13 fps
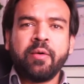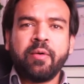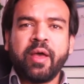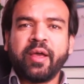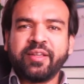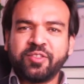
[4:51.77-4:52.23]

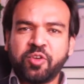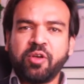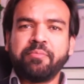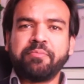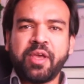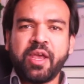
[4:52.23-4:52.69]
and
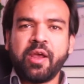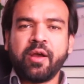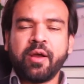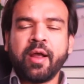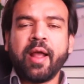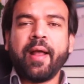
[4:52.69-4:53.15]

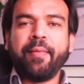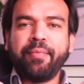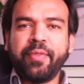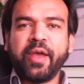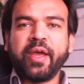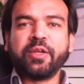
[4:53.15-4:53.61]
compare,
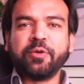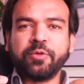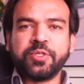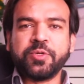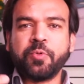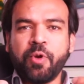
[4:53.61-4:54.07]
and then
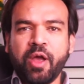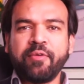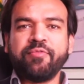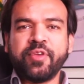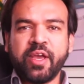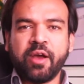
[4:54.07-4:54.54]
you'll
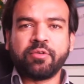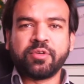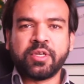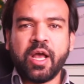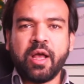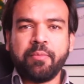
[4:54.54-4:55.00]
derive the
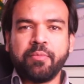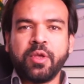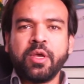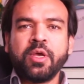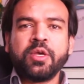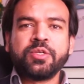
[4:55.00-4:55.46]
outcome.
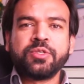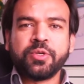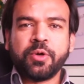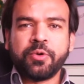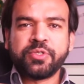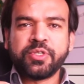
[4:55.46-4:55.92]

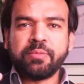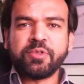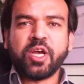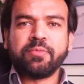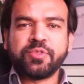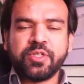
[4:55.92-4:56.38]
So
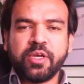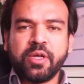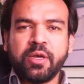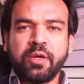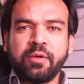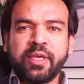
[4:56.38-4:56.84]
sometimes
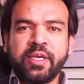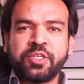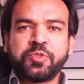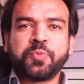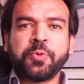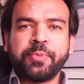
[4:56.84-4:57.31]
the
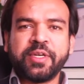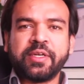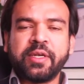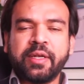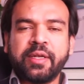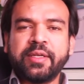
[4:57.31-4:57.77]

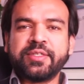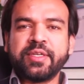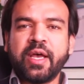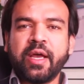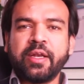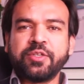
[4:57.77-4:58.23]
experimental
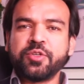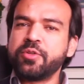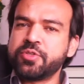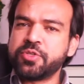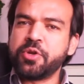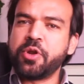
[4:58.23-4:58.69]
design is
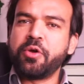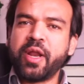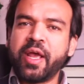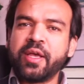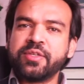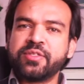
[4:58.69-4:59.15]
also
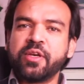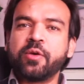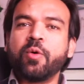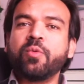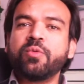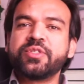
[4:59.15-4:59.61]
known as the
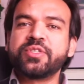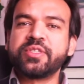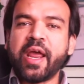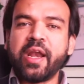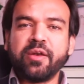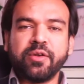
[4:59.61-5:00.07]
gold
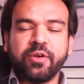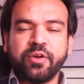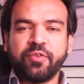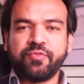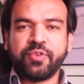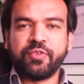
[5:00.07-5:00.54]

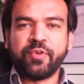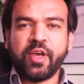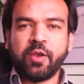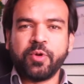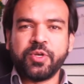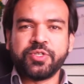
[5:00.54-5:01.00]
standard of
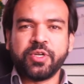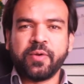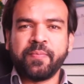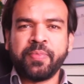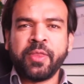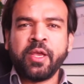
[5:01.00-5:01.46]

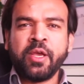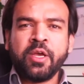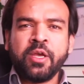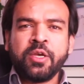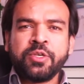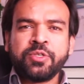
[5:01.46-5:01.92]
evaluation.
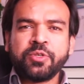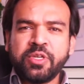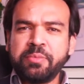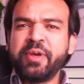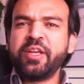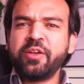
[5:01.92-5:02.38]
So
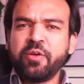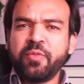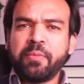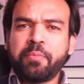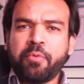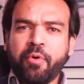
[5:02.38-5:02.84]
depending
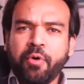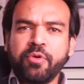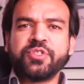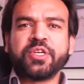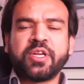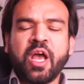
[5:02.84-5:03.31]
on the
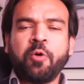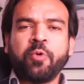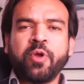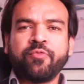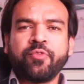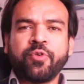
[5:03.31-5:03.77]
project,
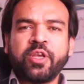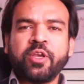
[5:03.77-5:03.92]
however,